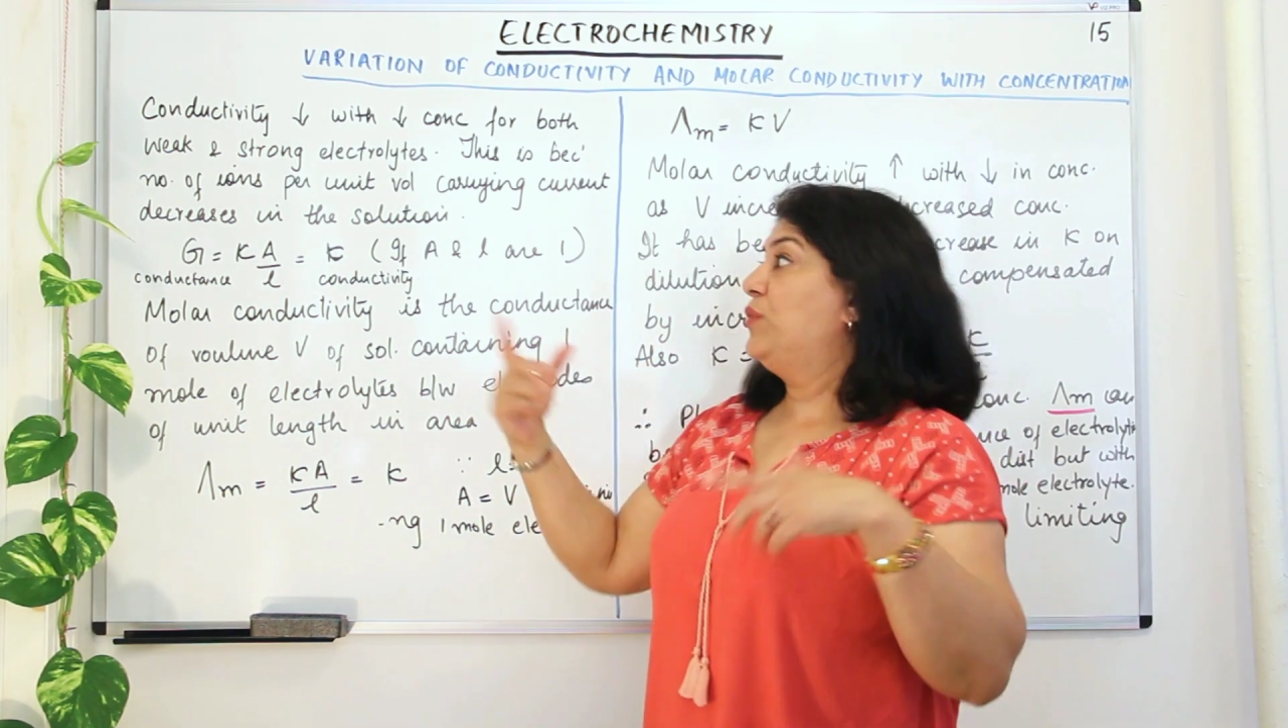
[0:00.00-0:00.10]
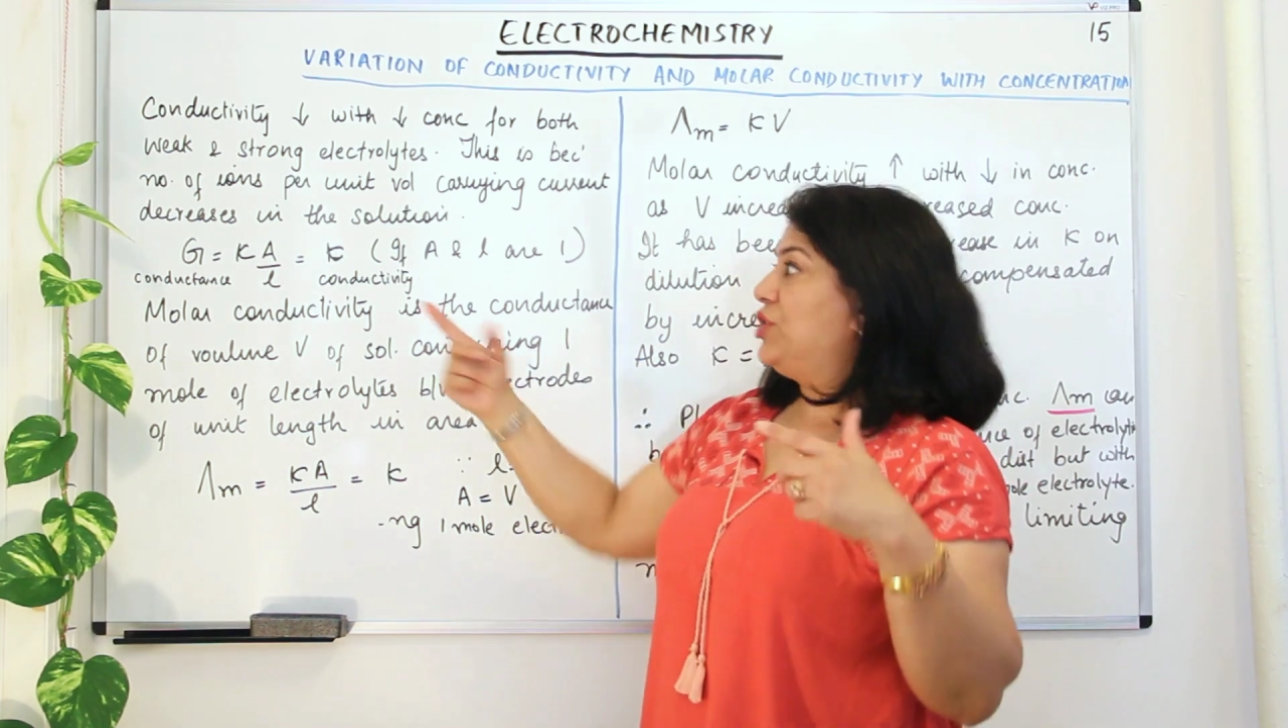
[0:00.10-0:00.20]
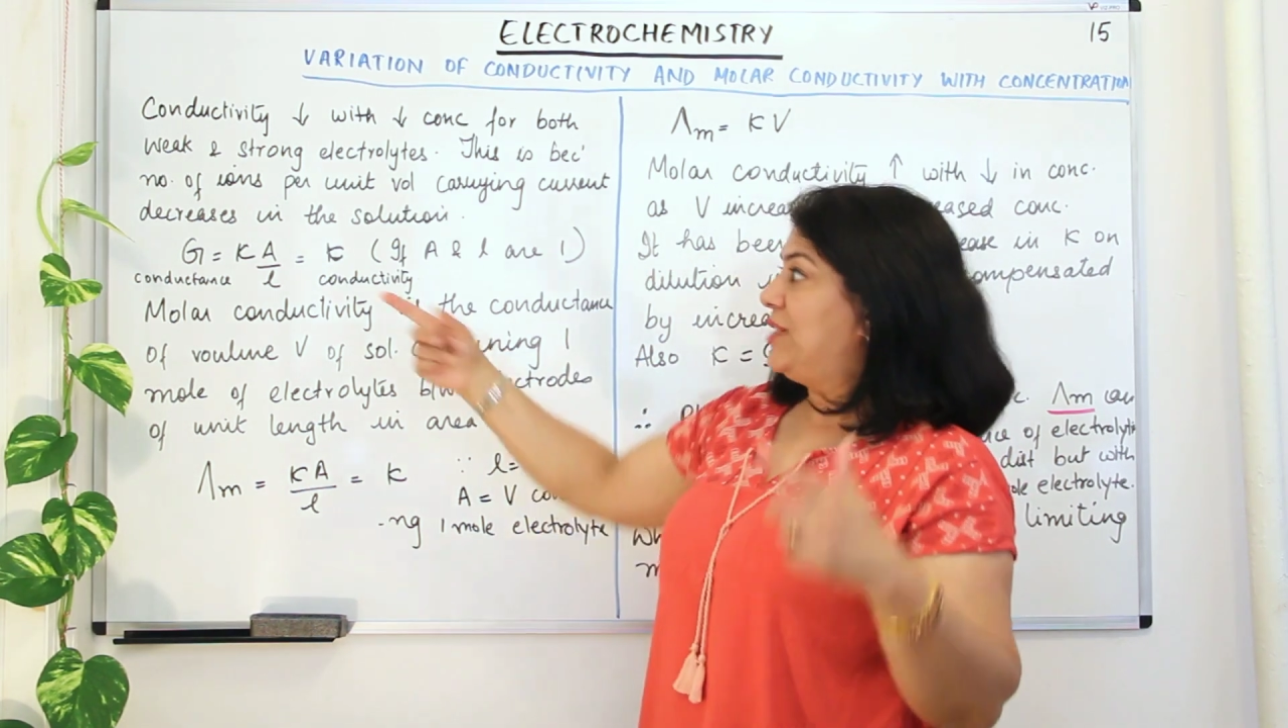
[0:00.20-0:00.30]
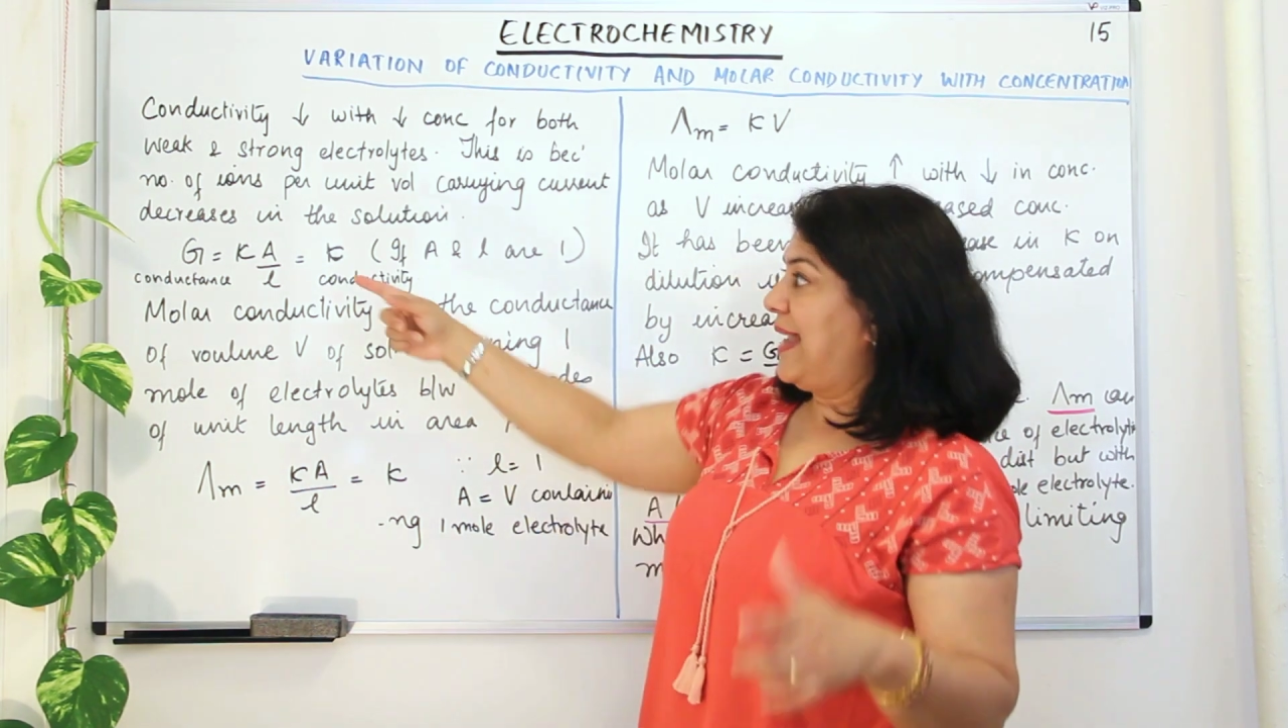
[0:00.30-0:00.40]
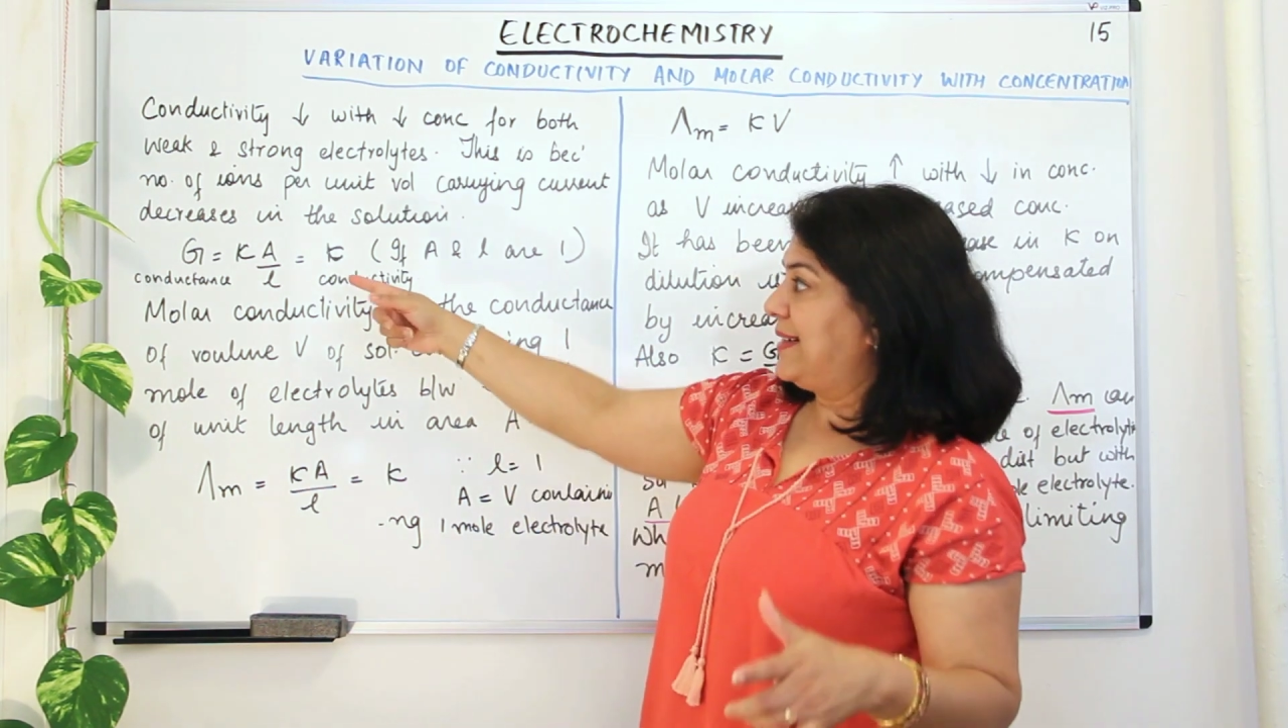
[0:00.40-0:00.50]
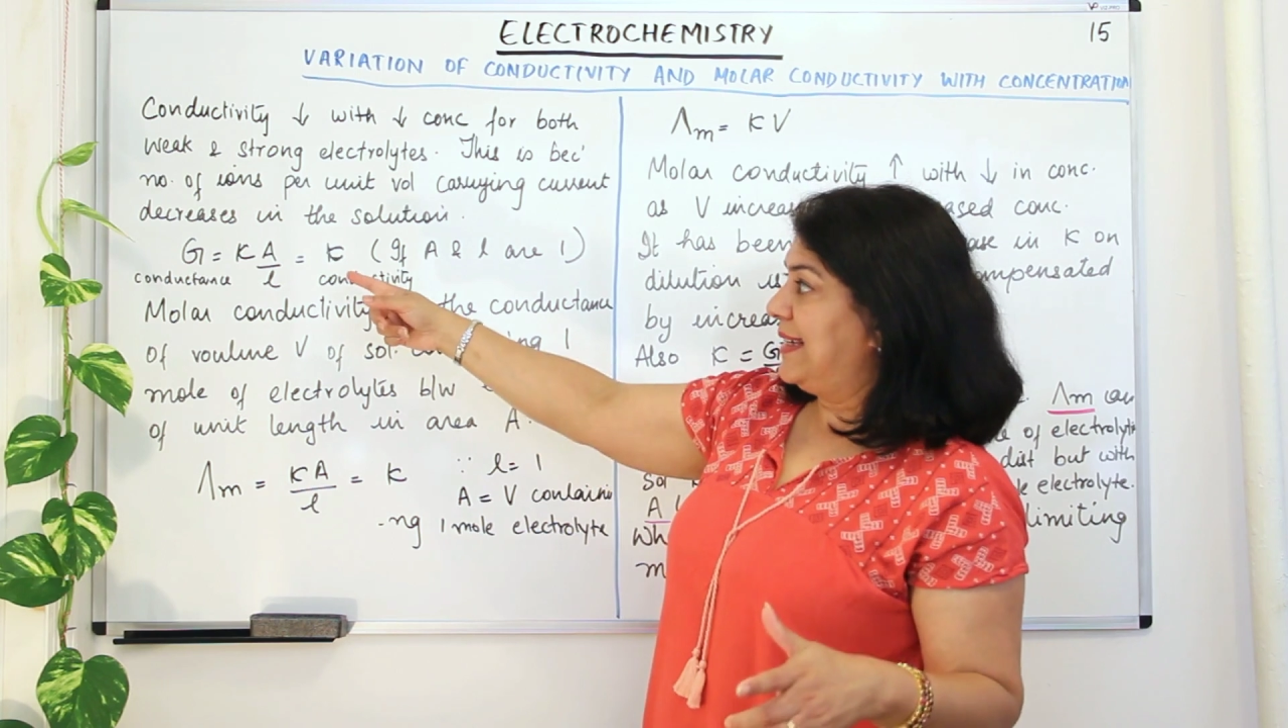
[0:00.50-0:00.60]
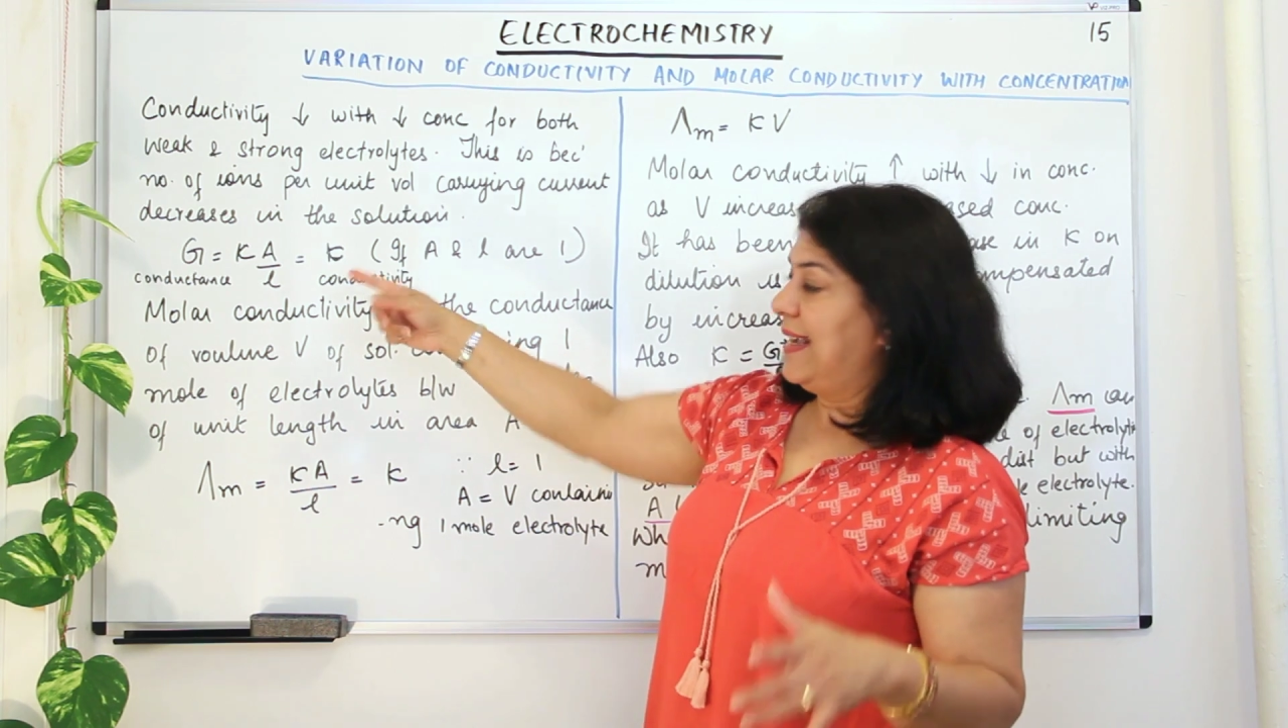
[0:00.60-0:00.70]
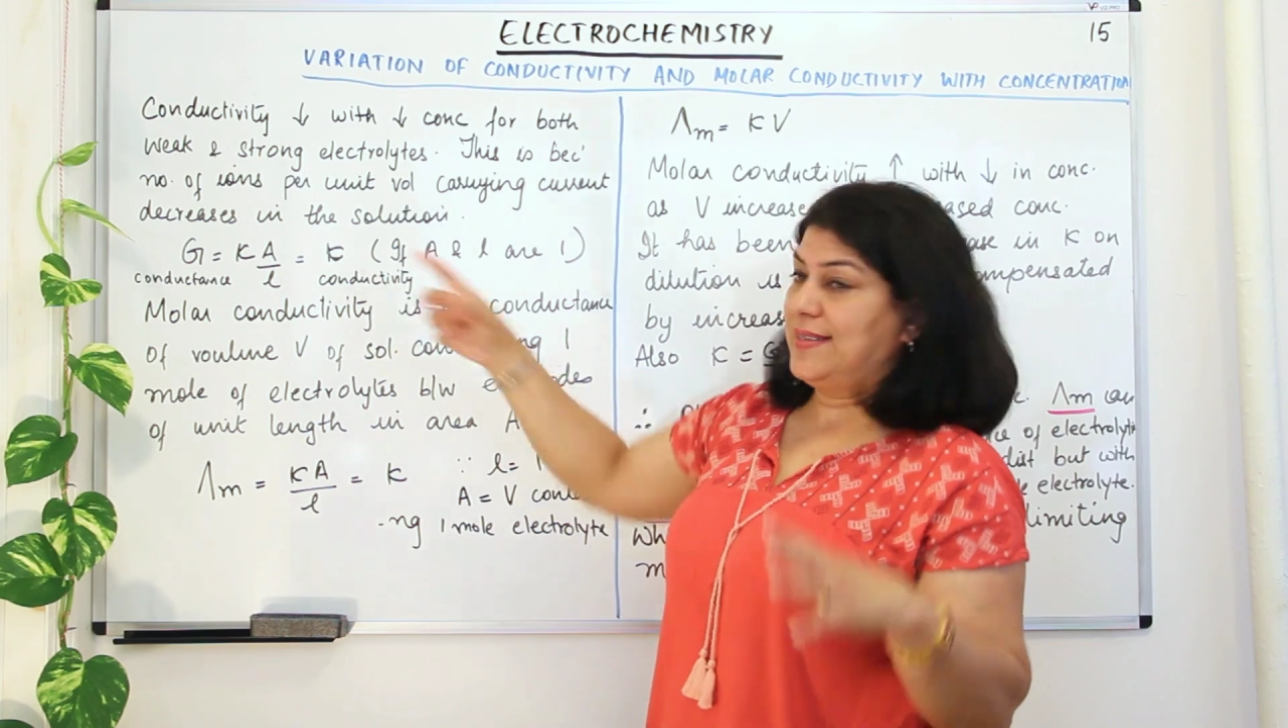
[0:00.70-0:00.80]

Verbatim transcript: which is acting